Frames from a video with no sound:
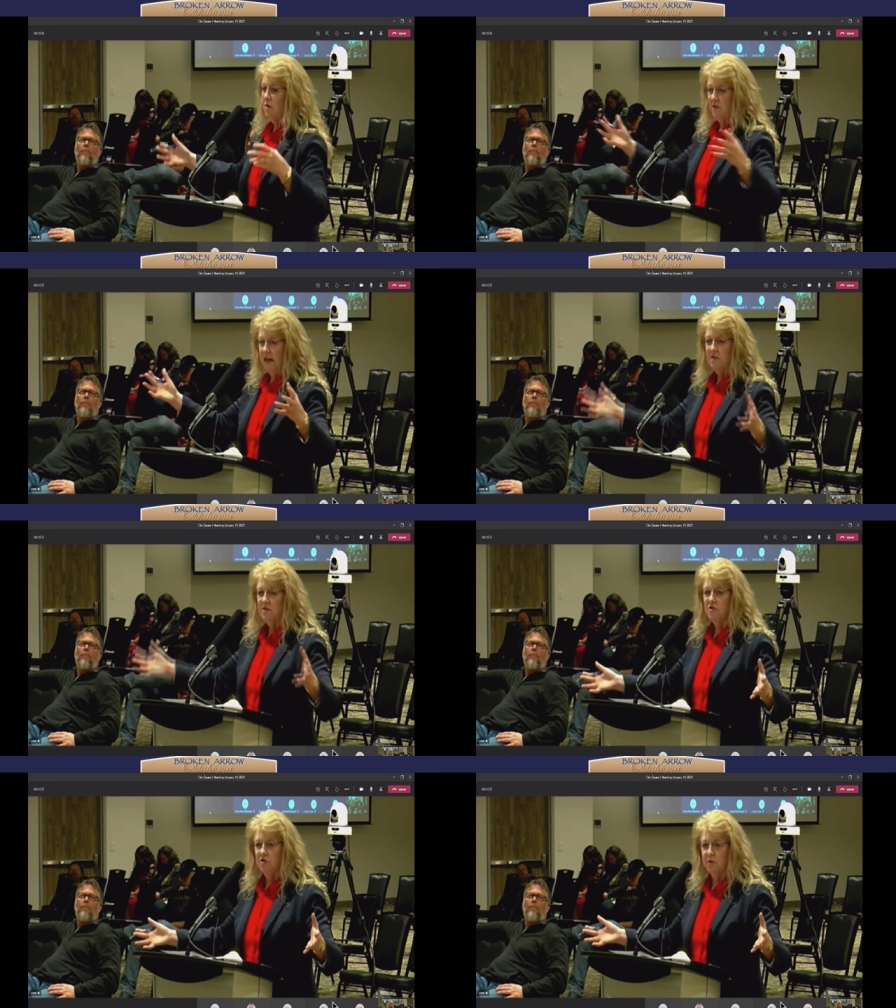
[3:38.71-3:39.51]
We have
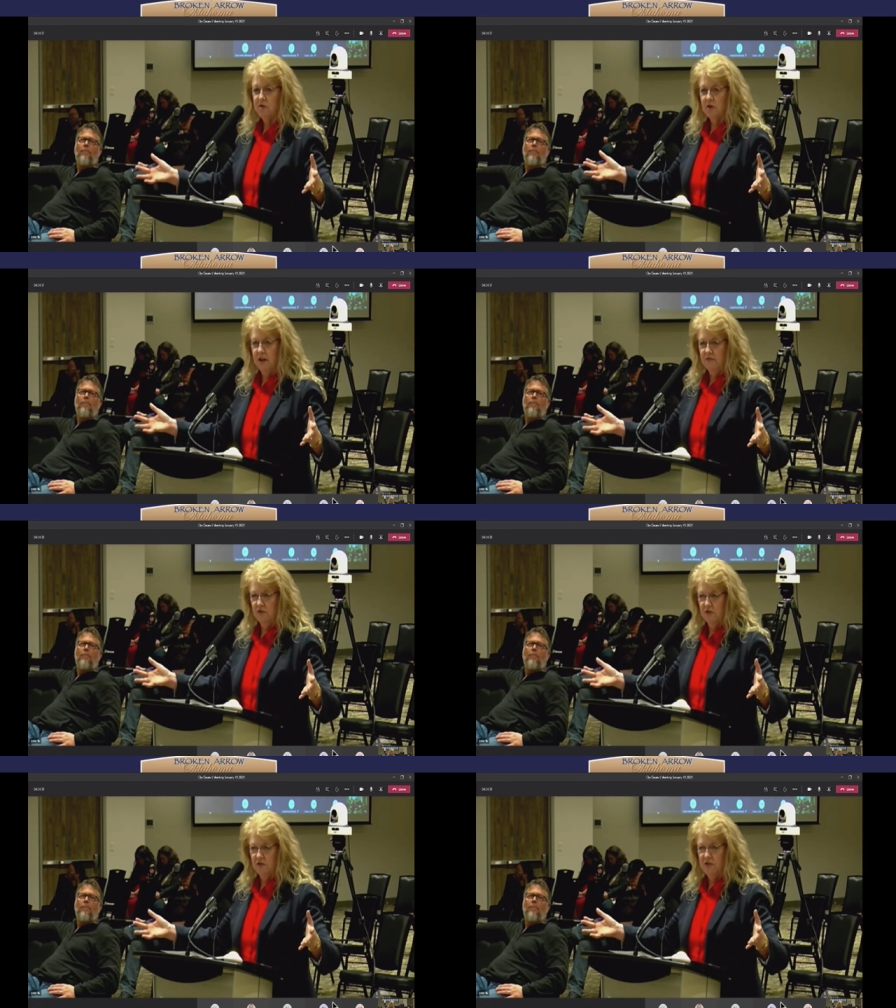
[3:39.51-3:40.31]
elected you as our
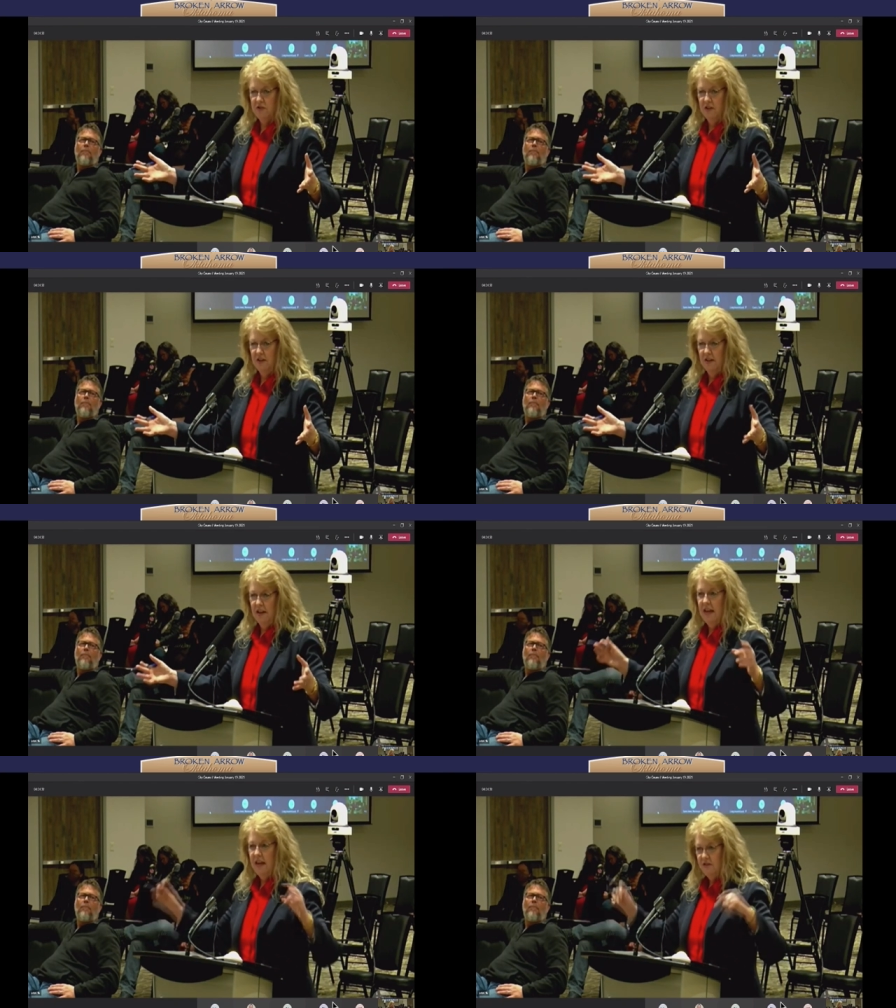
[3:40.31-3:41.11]
governors
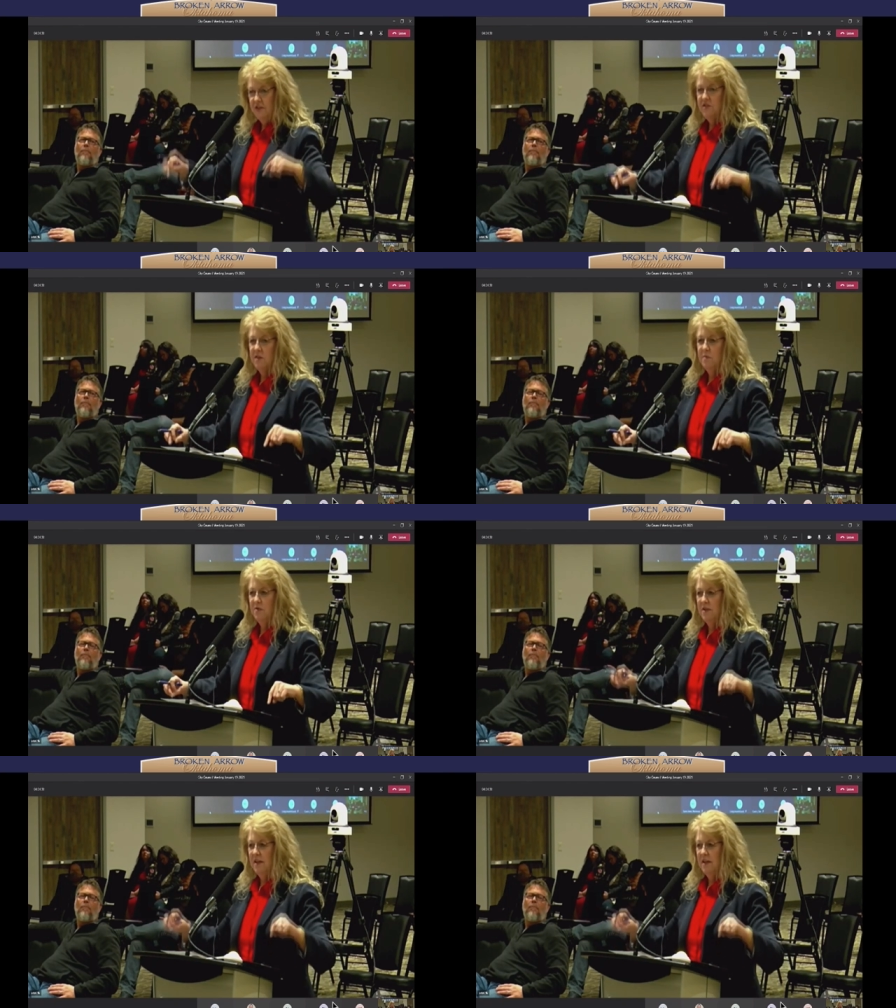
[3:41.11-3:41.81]
in this